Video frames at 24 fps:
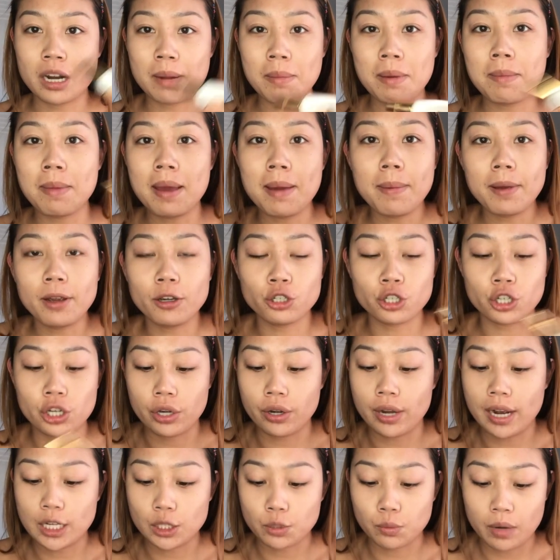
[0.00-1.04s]
I mean, maybe I'll show you
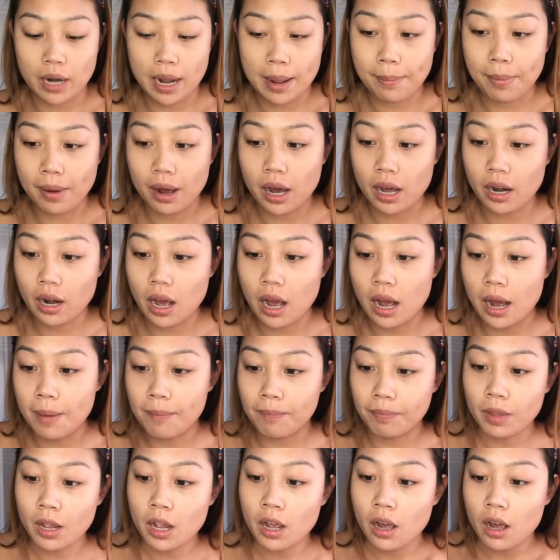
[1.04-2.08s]
guys what I bought
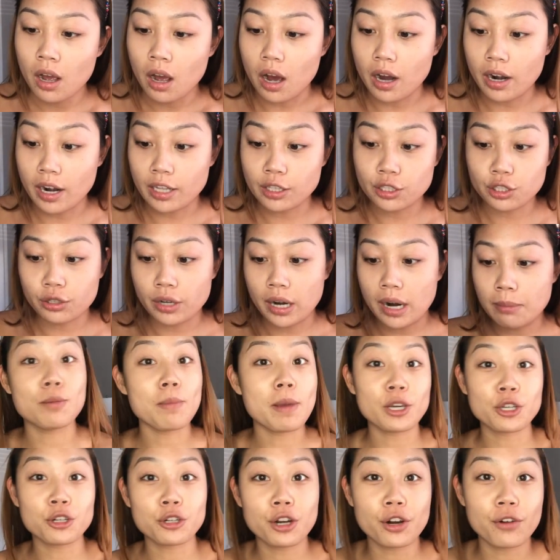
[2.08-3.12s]
on Instagram.
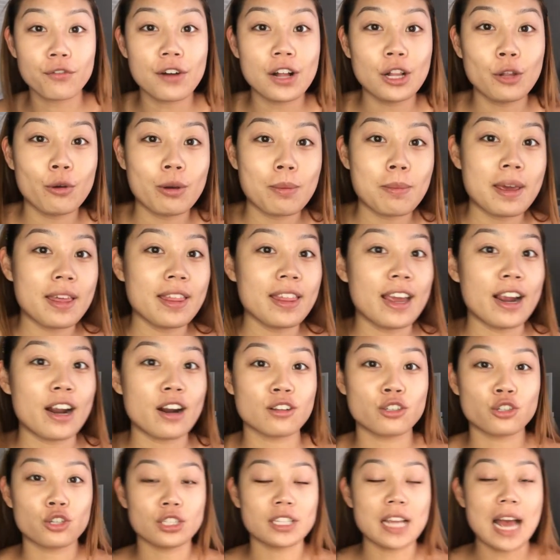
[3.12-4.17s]
Make sure you're following me there.
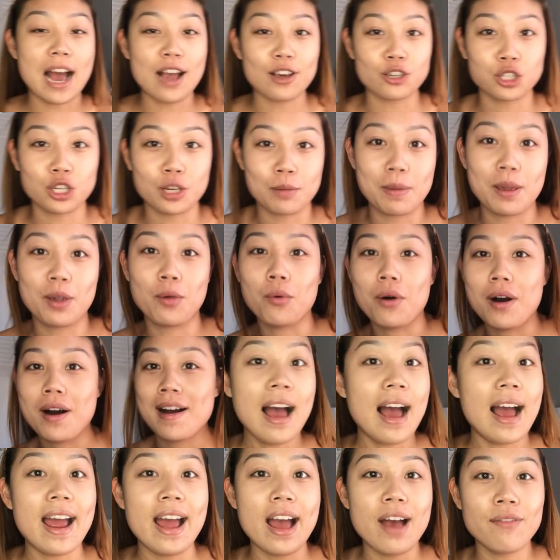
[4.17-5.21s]
It's just Ashley B.
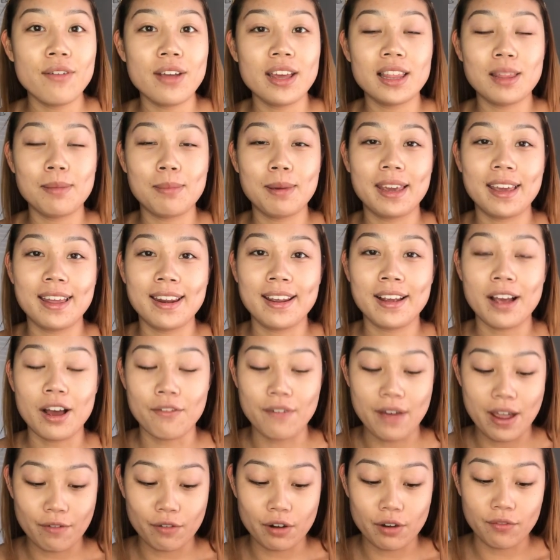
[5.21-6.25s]
Wong. I have it in the beginning of
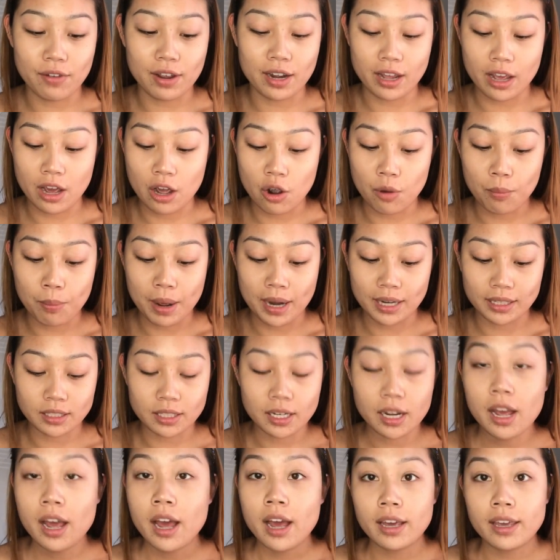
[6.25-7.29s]
every video, but
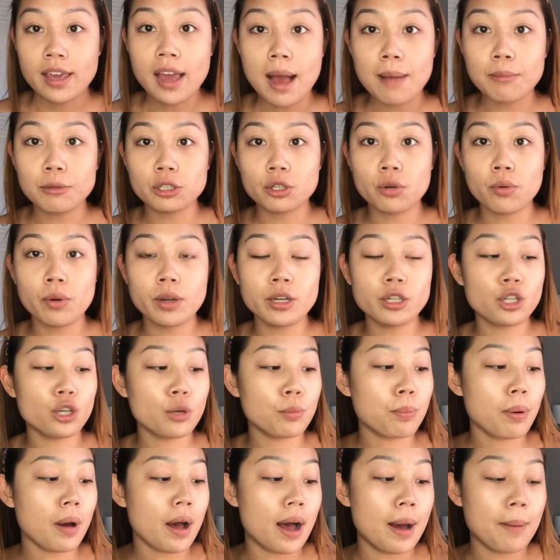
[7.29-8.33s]
yeah, I'm just going to
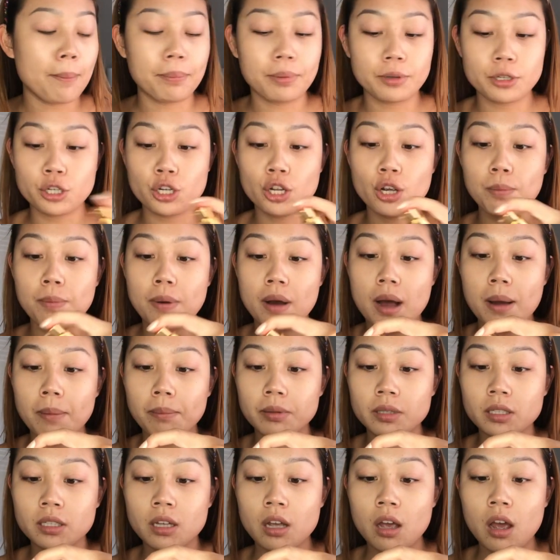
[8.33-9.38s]
pump 2
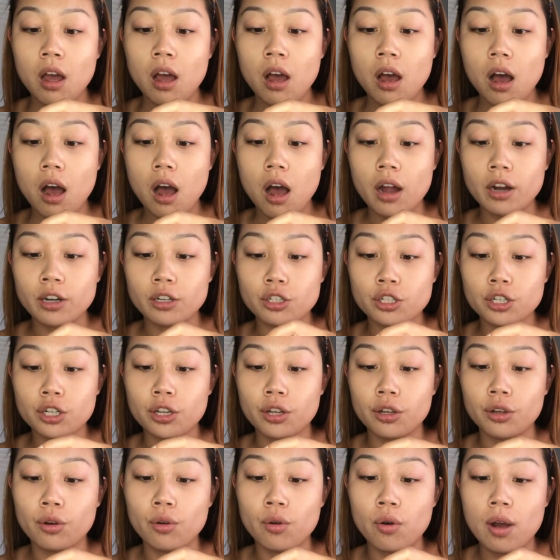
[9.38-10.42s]
pumps
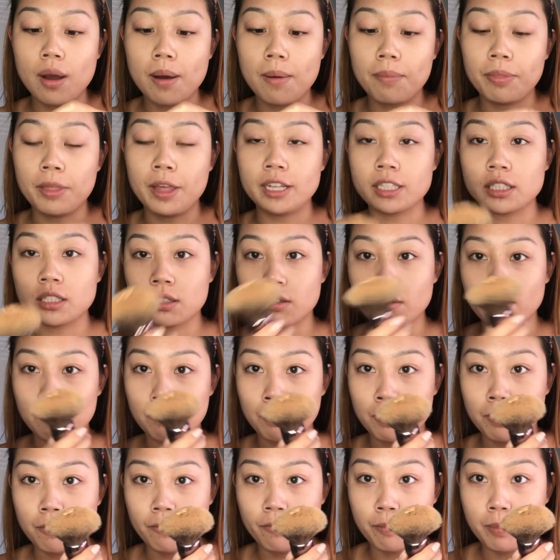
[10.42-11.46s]
onto this
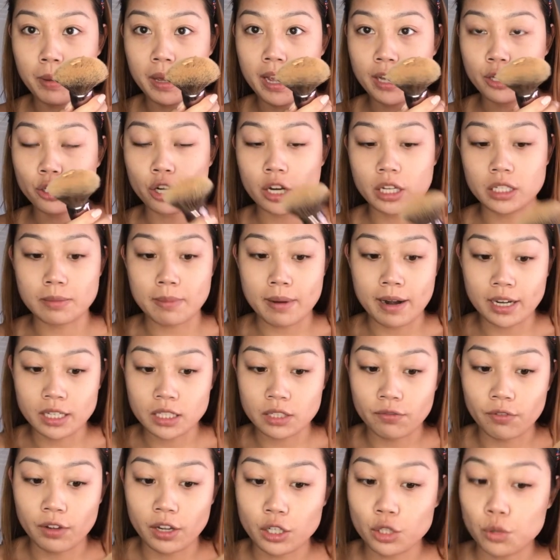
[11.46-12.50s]
BH Cosmetics
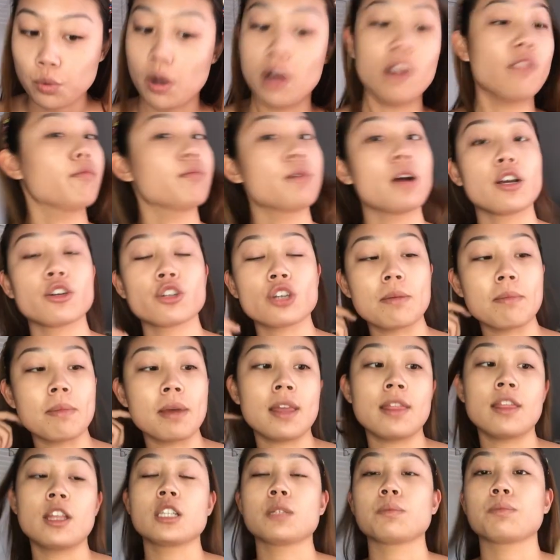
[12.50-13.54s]
V12 brush. I'm
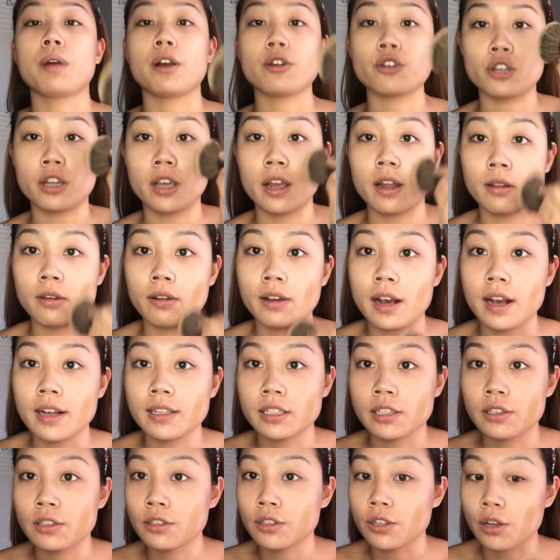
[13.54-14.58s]
in this brush again, you guys.
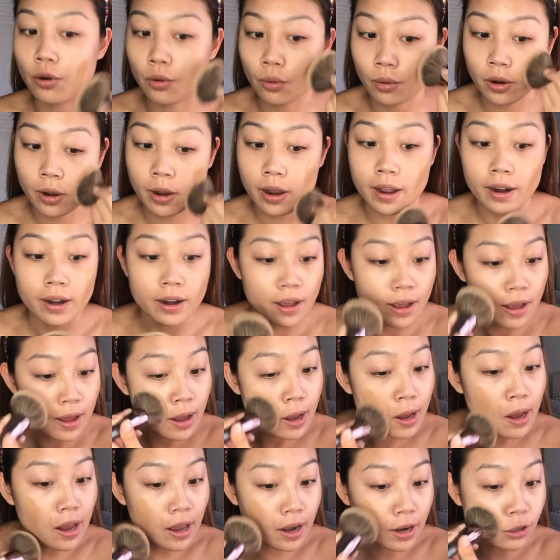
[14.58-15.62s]
It's so good,
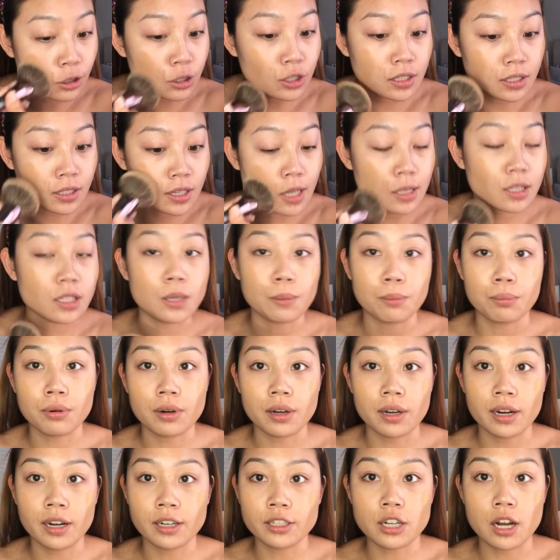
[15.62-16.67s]
and it just gets the
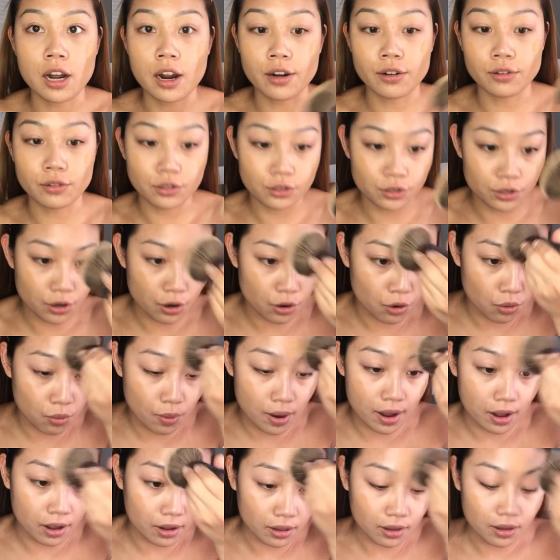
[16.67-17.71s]
product on so
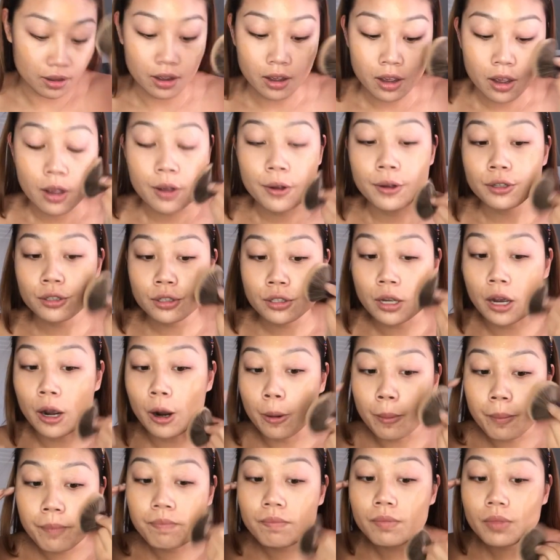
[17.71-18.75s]
well.
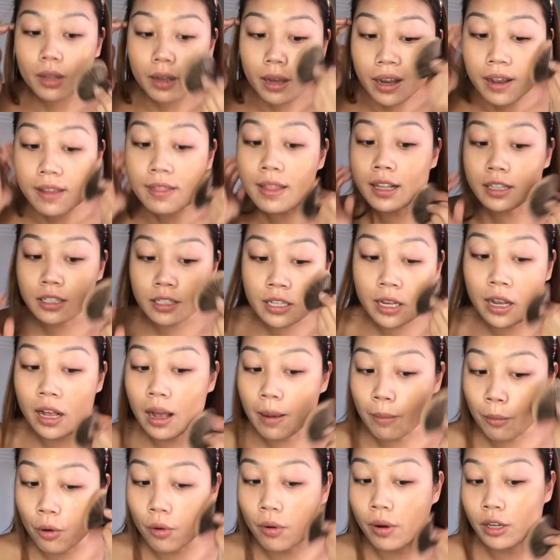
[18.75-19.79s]
So in that sale,
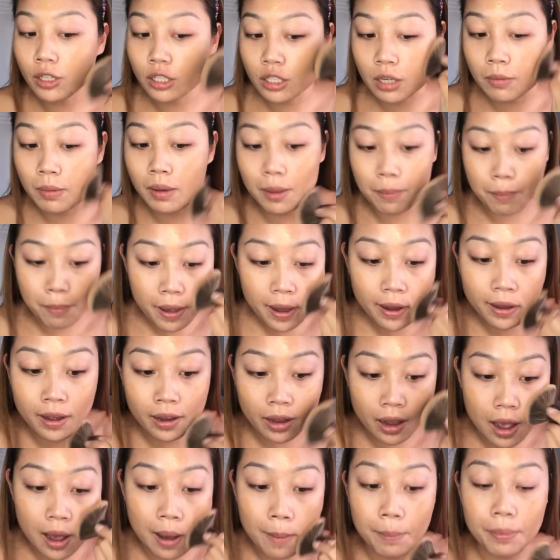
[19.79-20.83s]
I'm going to be
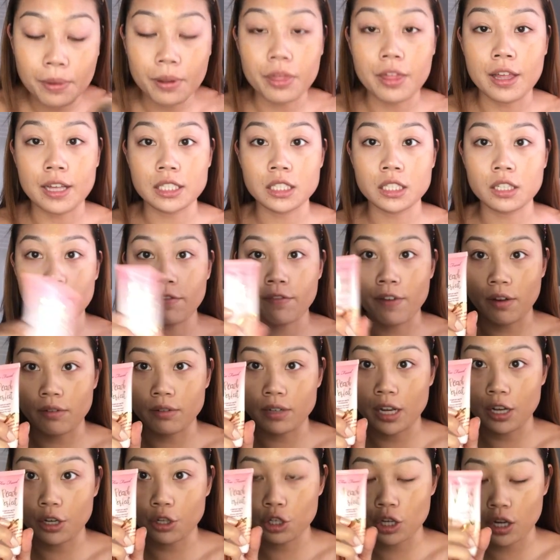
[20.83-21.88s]
picking up this
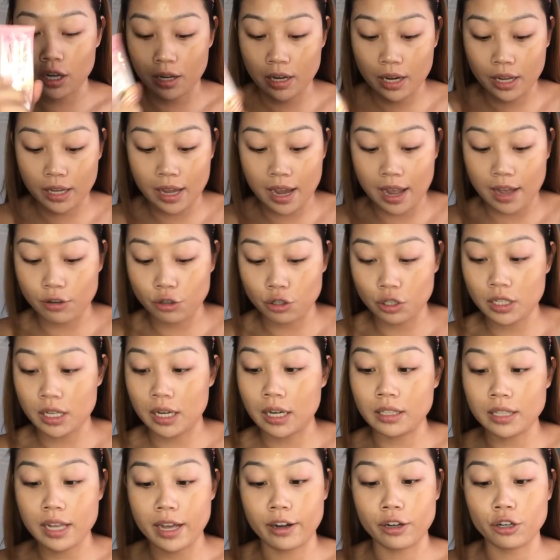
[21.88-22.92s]
foundation, again, just in
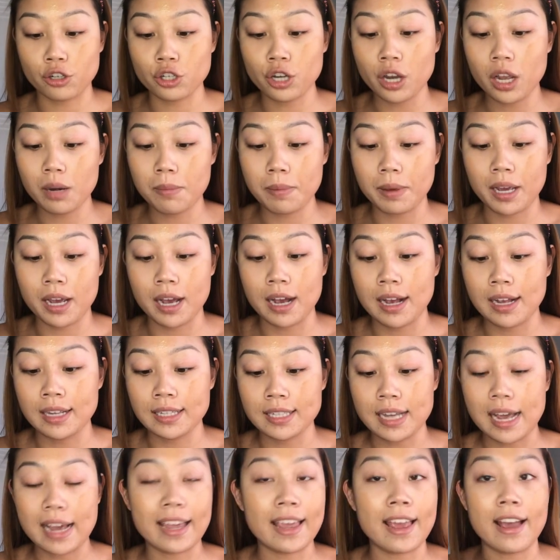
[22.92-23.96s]
a lighter shade because
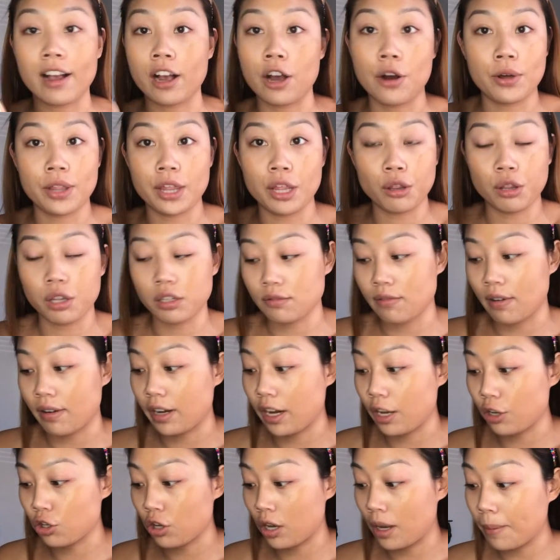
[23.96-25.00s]
I can't go without this
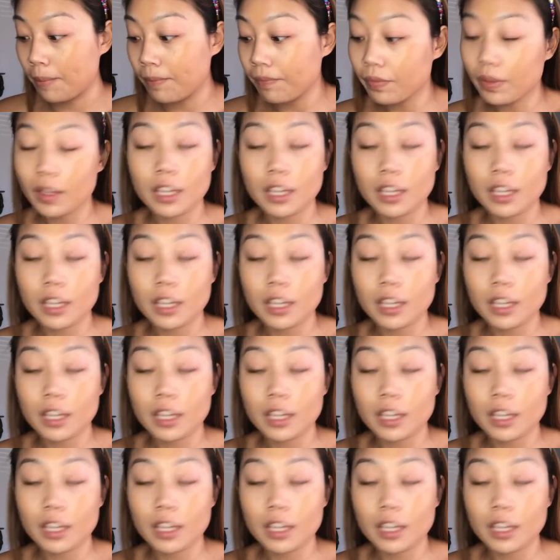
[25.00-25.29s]
foundation.